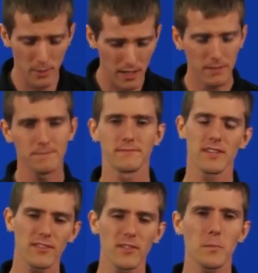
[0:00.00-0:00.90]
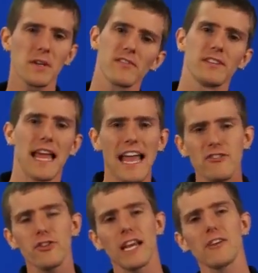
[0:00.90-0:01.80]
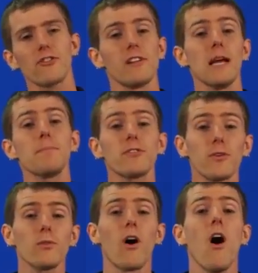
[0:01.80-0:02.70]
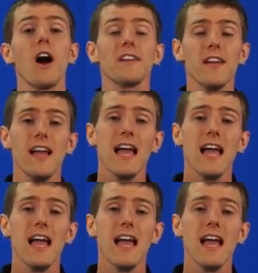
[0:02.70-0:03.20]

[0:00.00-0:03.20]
Well, this is a bit of an educational episode on